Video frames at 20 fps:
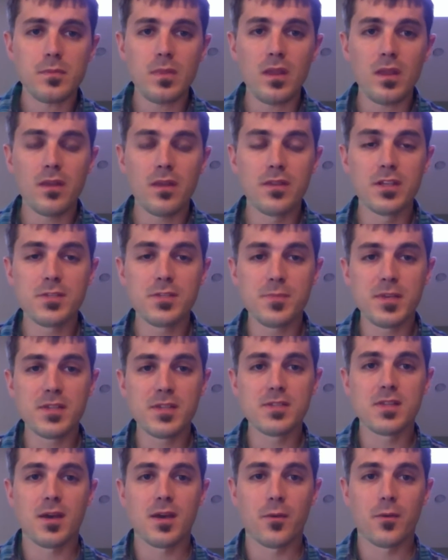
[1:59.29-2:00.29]
This
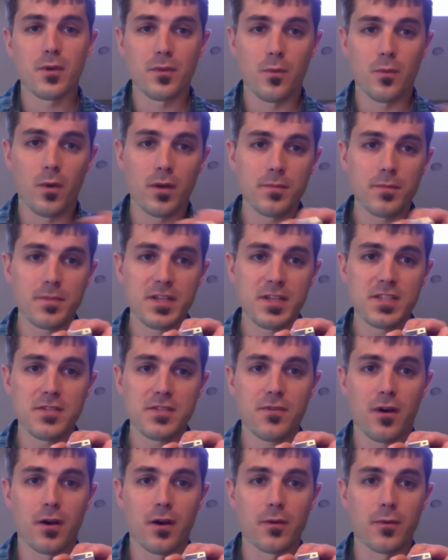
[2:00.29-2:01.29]
means that with one piece of
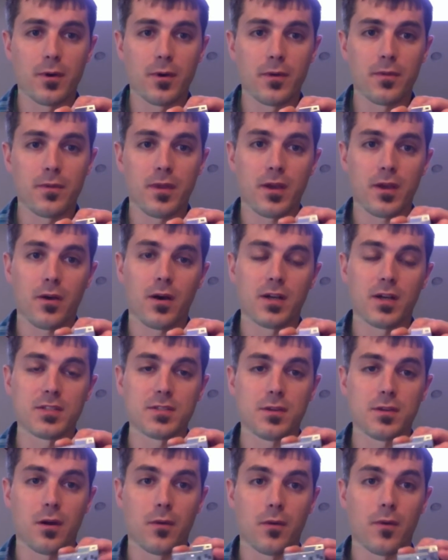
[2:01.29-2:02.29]
hardware that
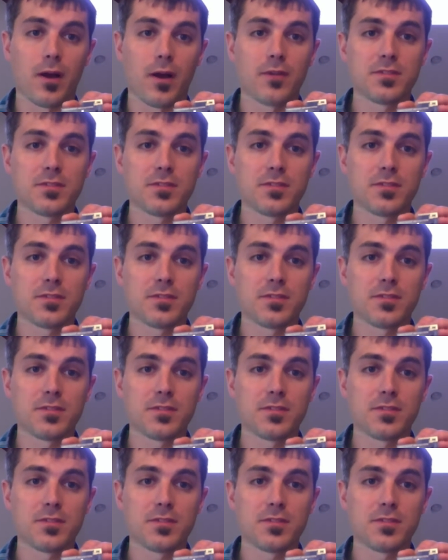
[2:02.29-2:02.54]
costs around